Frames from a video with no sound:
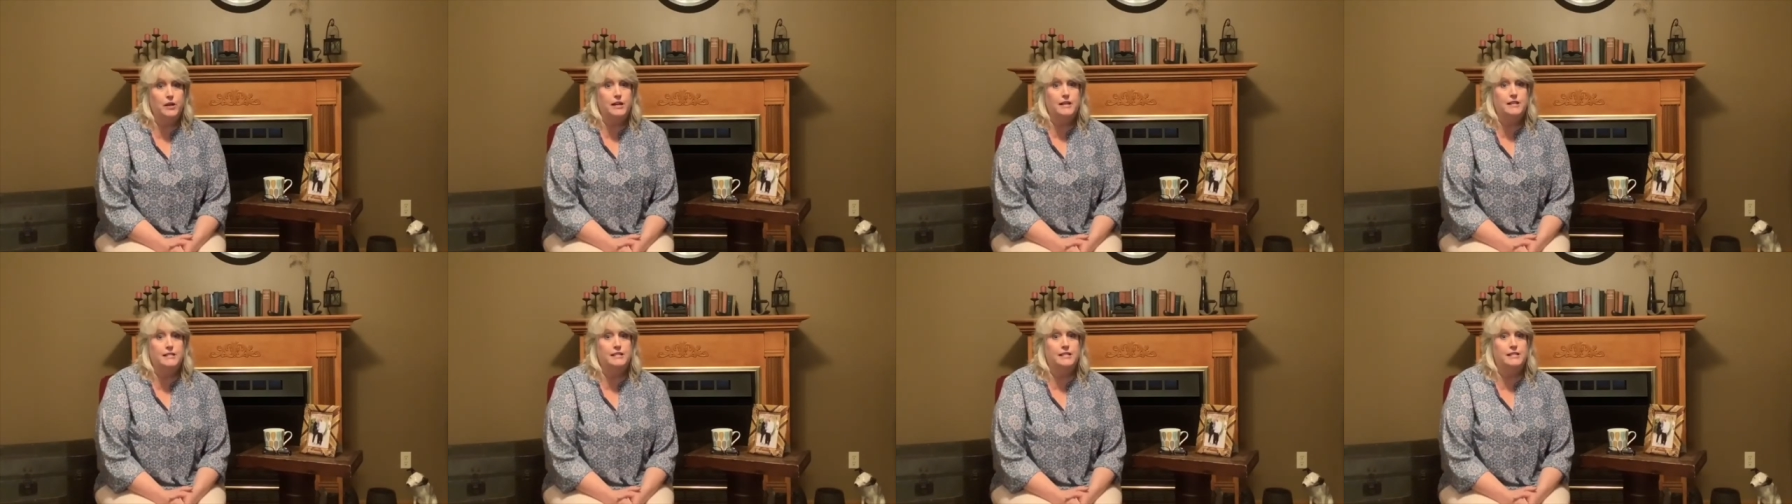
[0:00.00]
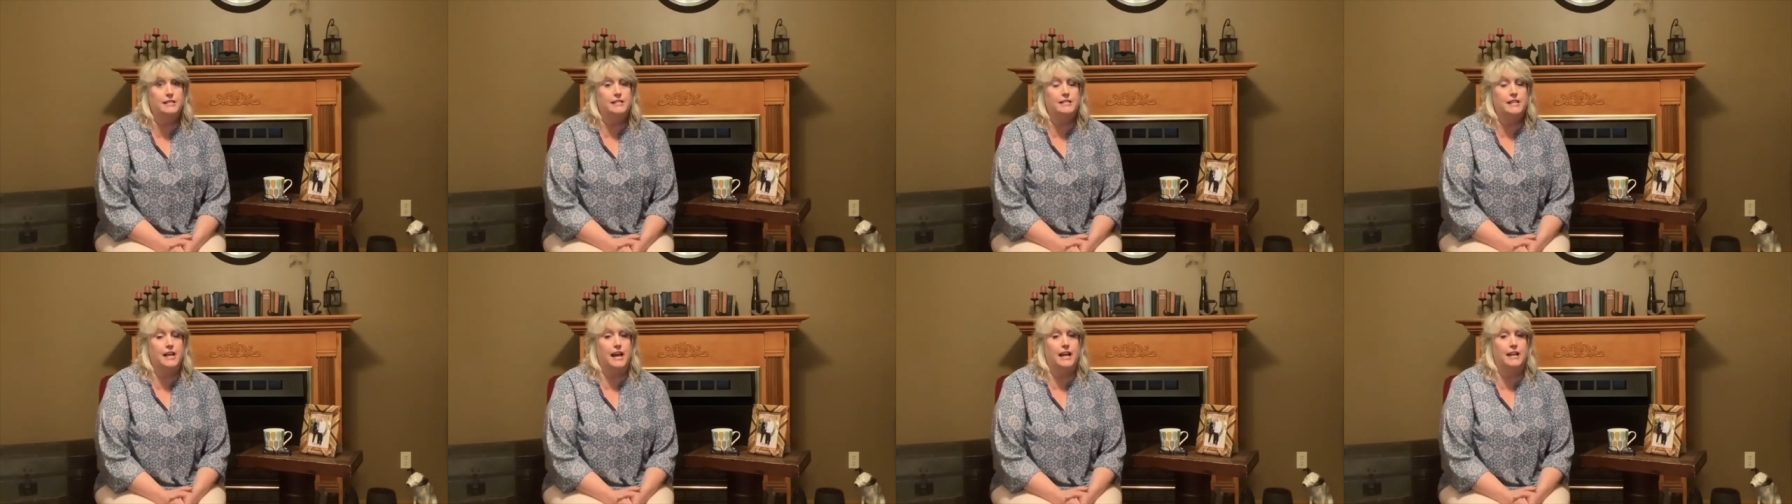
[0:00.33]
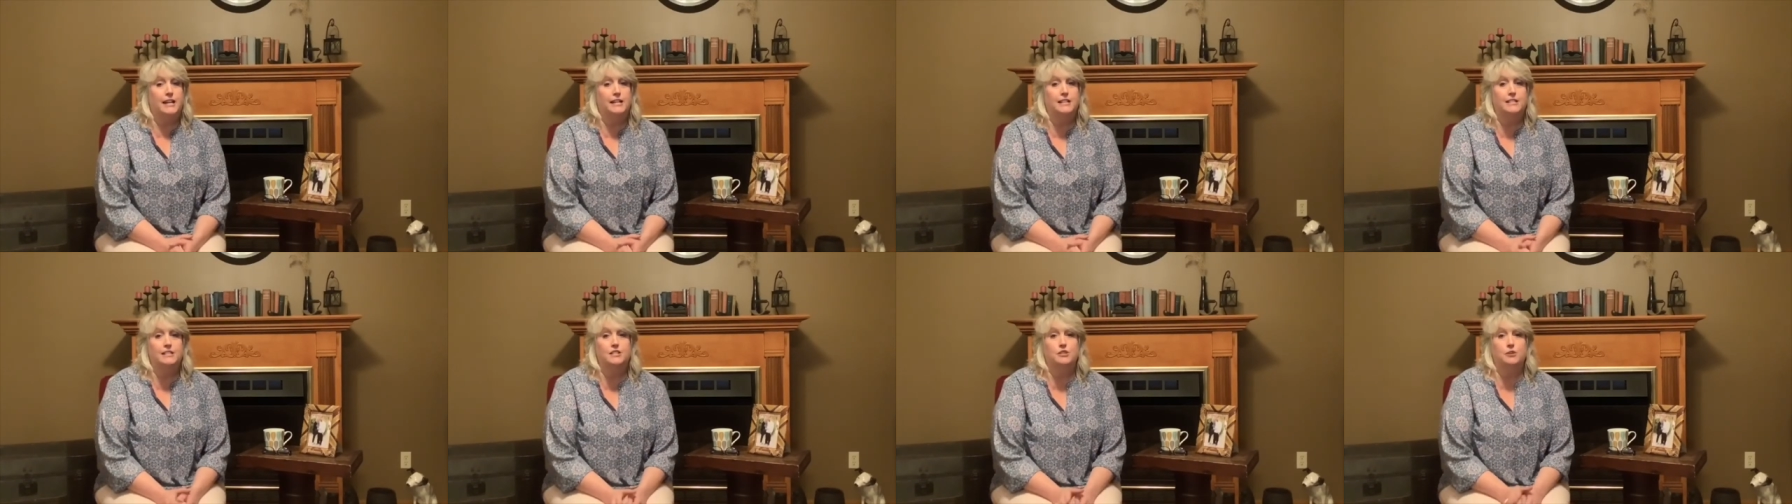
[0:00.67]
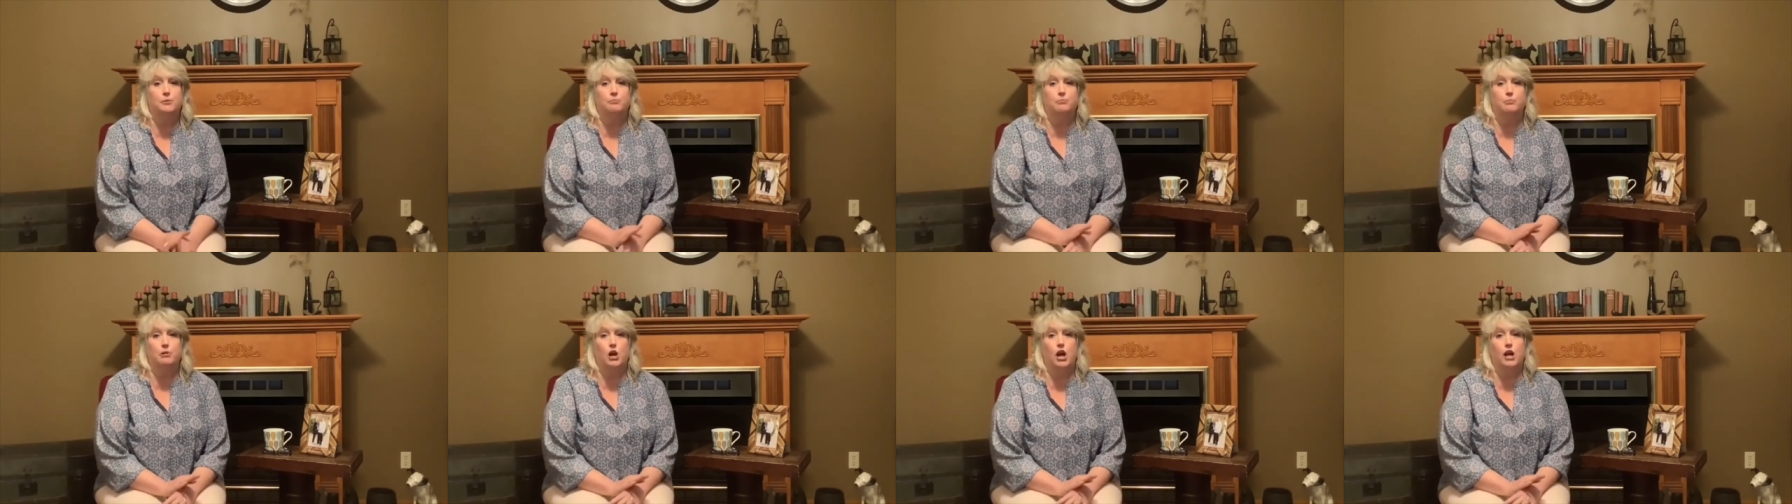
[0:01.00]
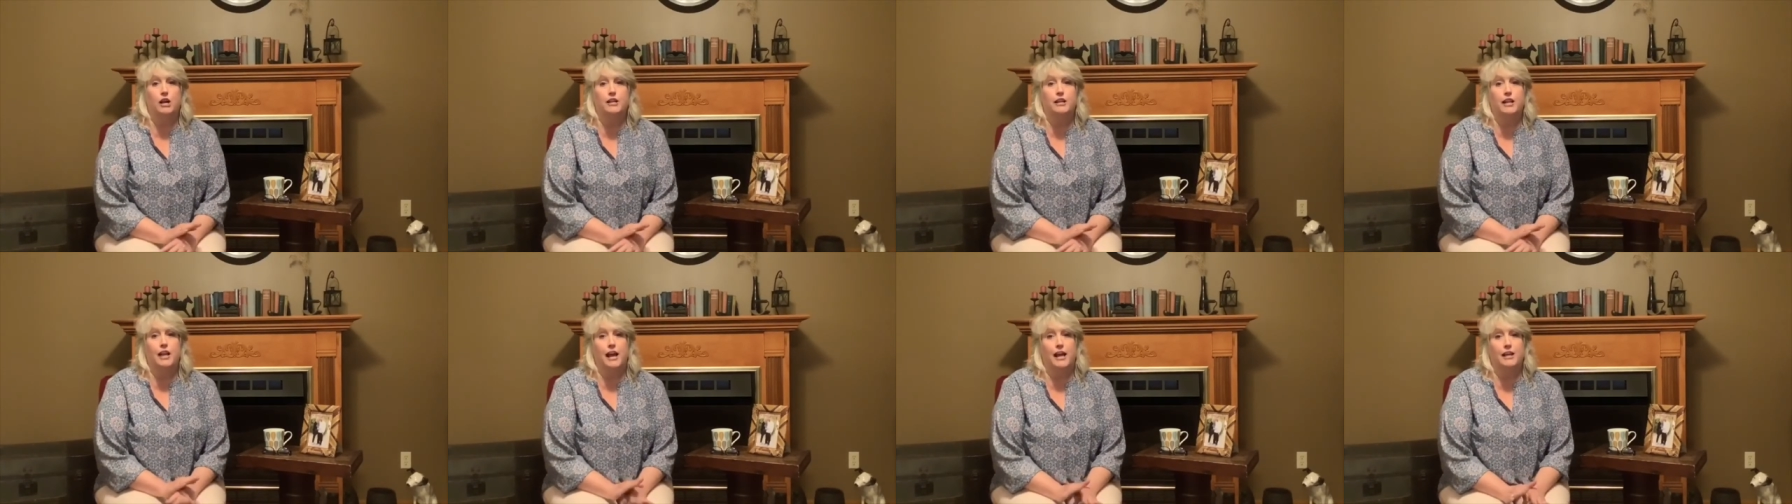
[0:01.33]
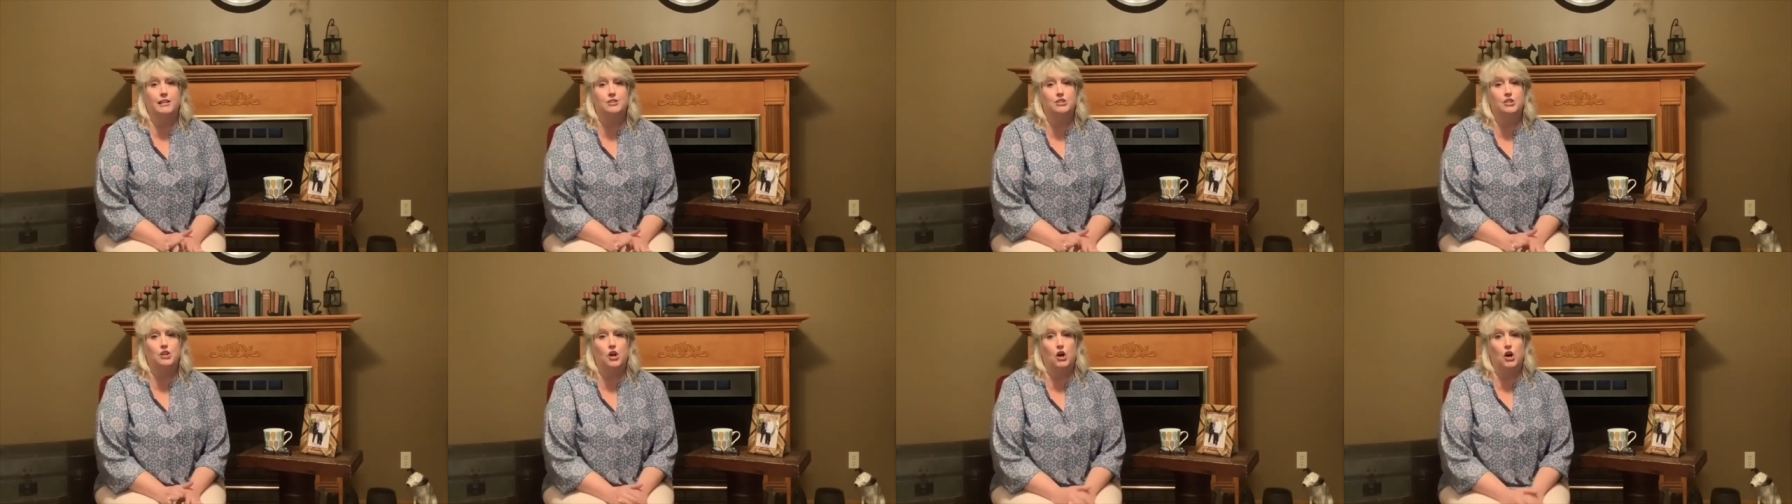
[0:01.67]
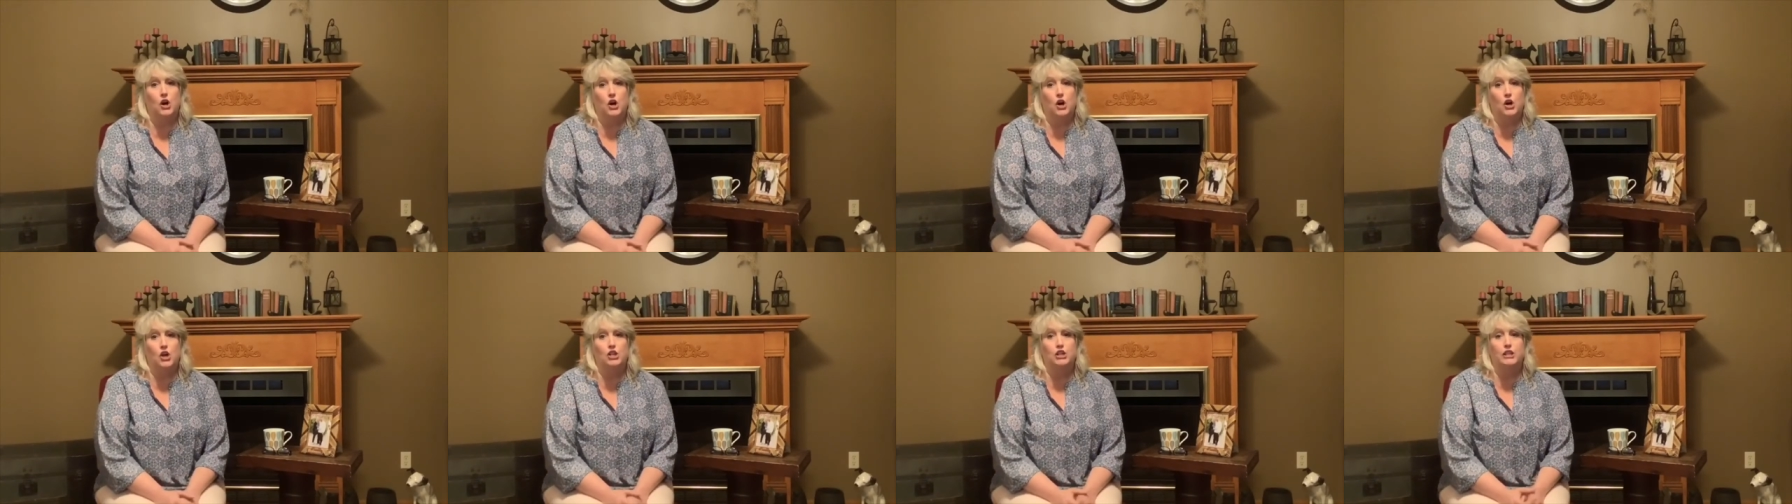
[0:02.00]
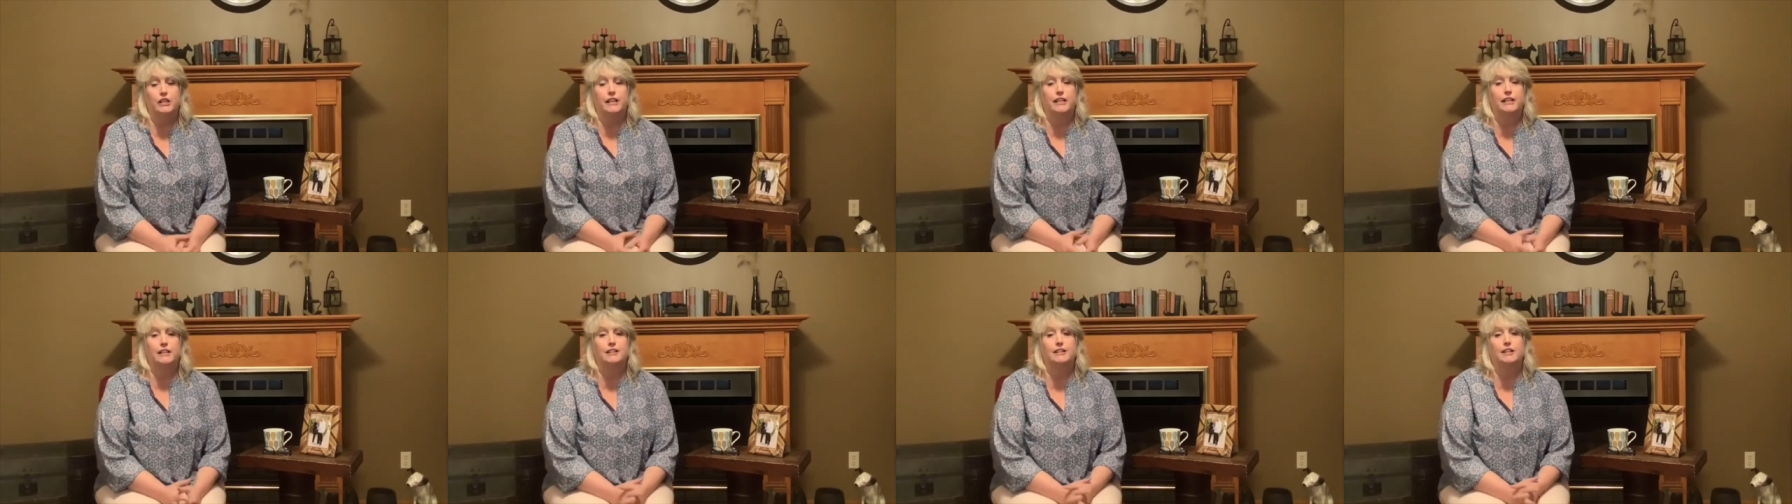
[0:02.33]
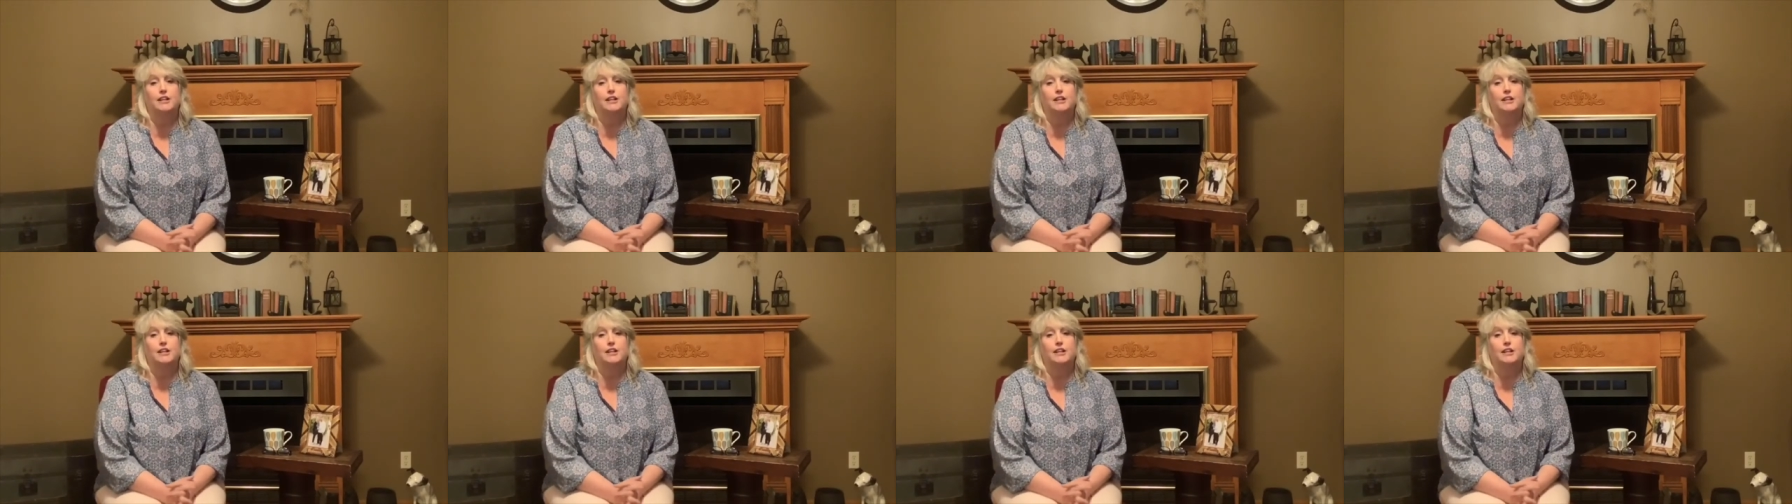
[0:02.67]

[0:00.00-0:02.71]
decided to broadcast all in